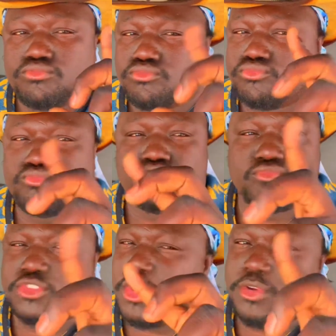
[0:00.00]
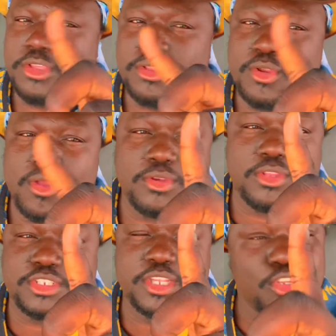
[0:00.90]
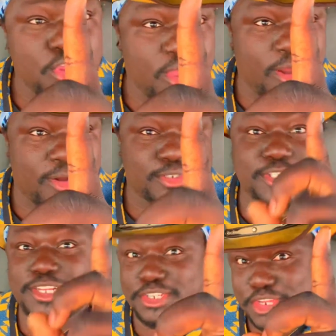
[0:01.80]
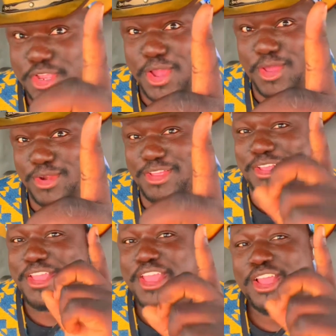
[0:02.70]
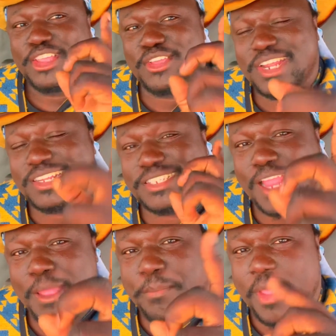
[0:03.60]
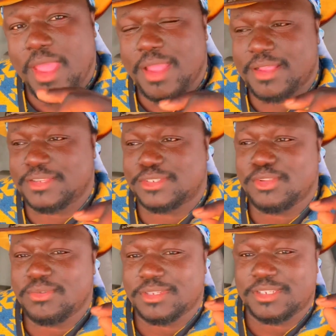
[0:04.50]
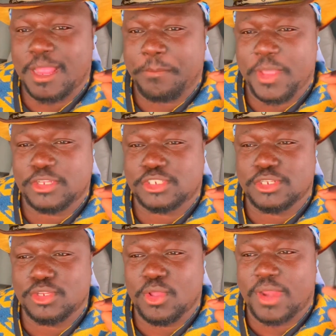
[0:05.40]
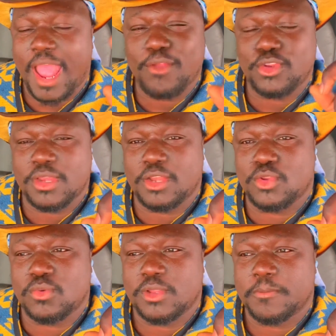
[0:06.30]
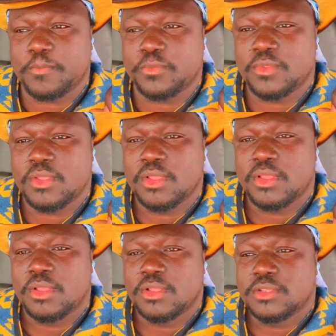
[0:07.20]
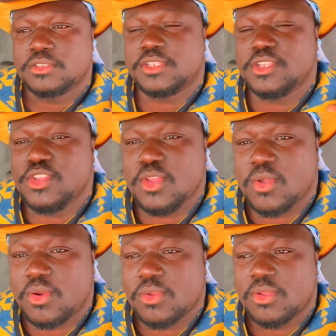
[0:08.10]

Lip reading: No Negro. Señor. You're in the same page. You're in the same page, Señor. How do they do it? Señor.